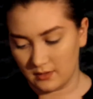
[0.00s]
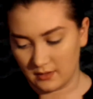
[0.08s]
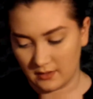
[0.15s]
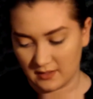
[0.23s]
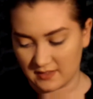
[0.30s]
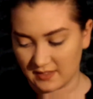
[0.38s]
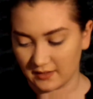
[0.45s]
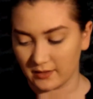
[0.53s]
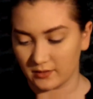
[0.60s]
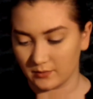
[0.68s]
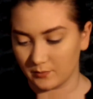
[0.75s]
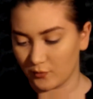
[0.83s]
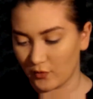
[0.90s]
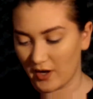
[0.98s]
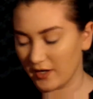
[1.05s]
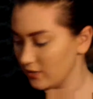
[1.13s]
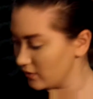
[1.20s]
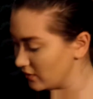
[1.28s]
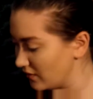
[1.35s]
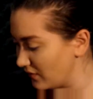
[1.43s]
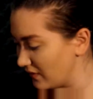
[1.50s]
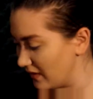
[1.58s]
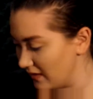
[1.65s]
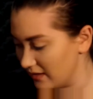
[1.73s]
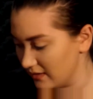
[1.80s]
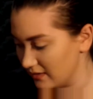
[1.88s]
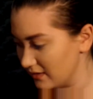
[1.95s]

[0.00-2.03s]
It's a little brighter than,